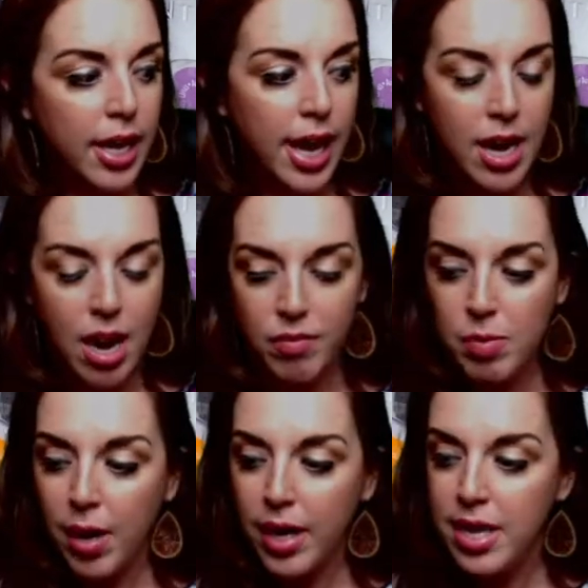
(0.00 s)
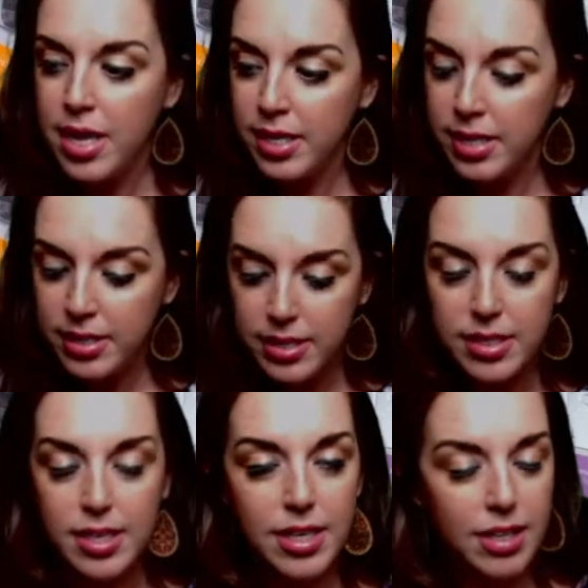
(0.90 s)
and everybody is
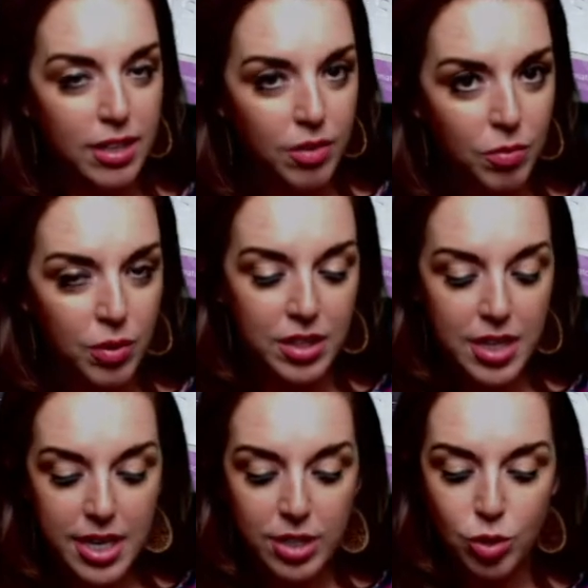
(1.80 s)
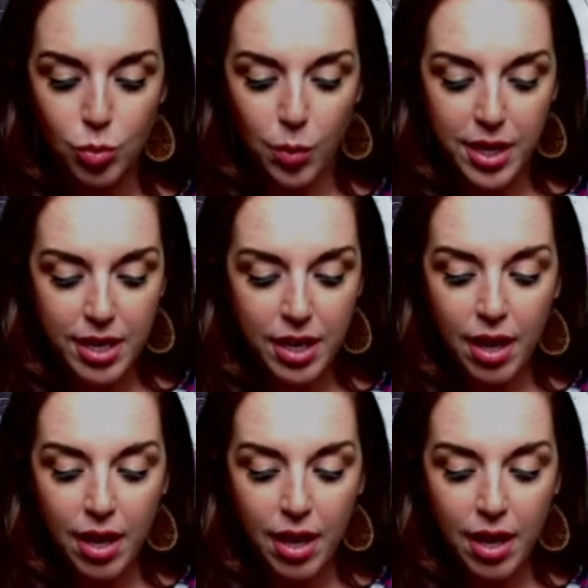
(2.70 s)
really enjoying